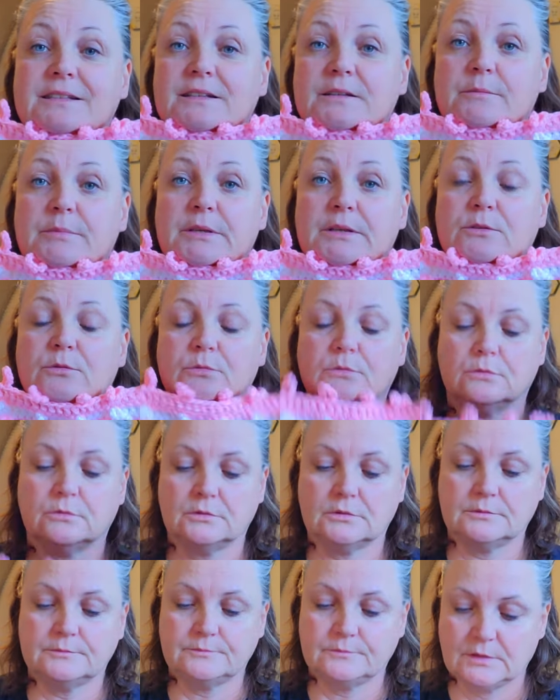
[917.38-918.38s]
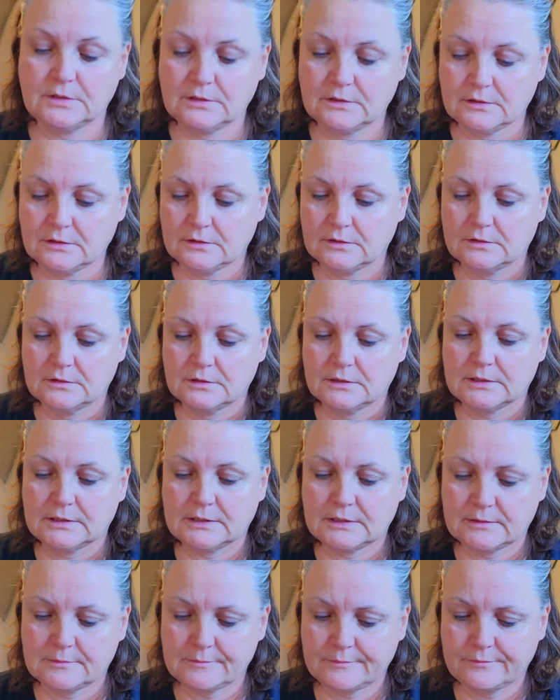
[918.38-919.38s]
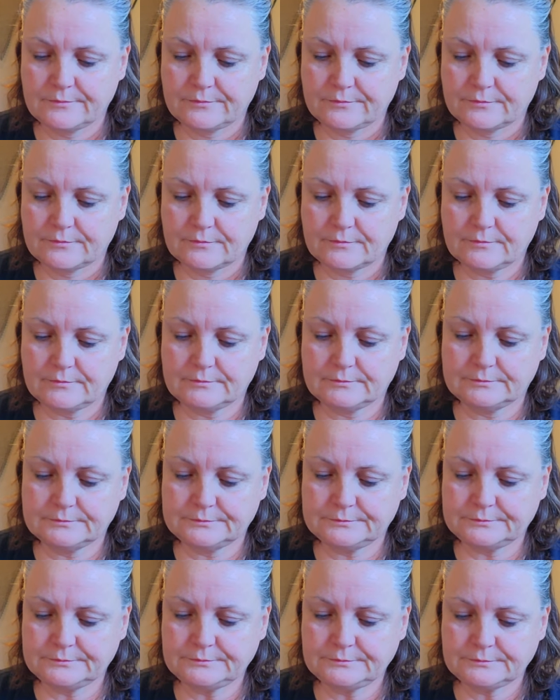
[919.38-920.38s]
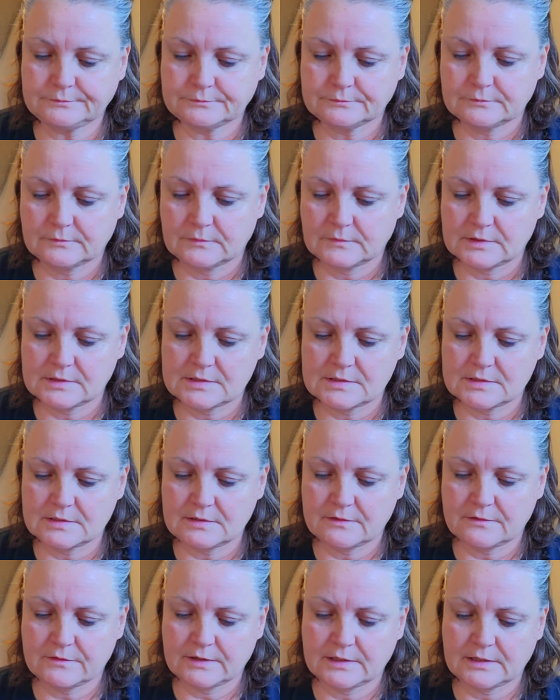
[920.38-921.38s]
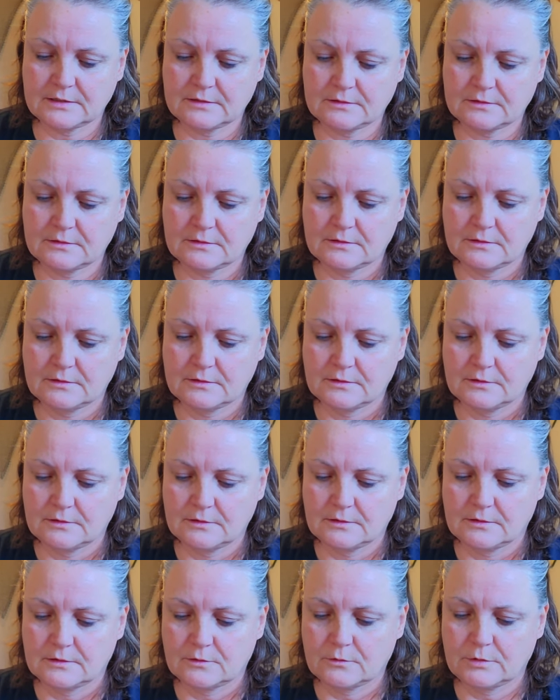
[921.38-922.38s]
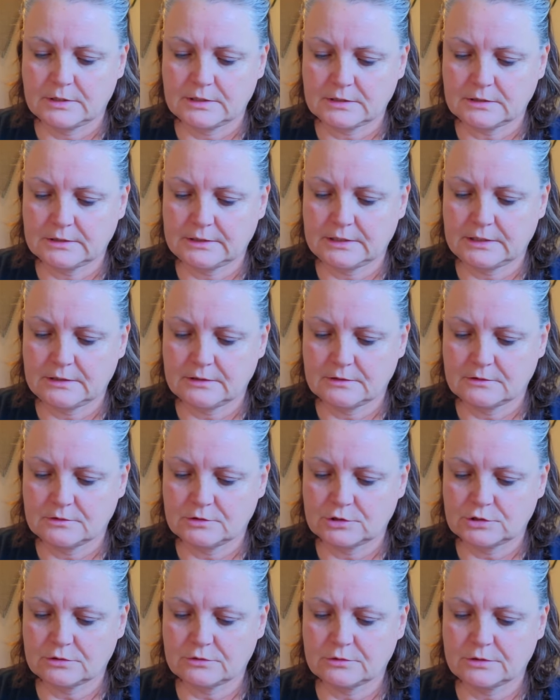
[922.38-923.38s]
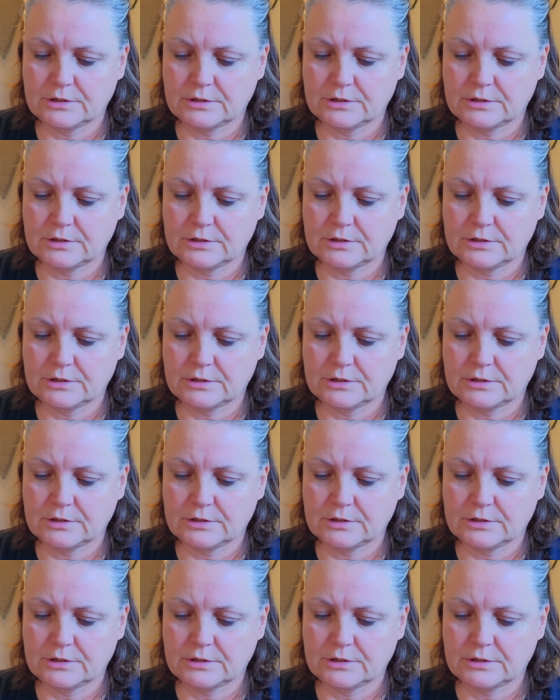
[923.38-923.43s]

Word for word: going to be cool. Let's see if I can quickly show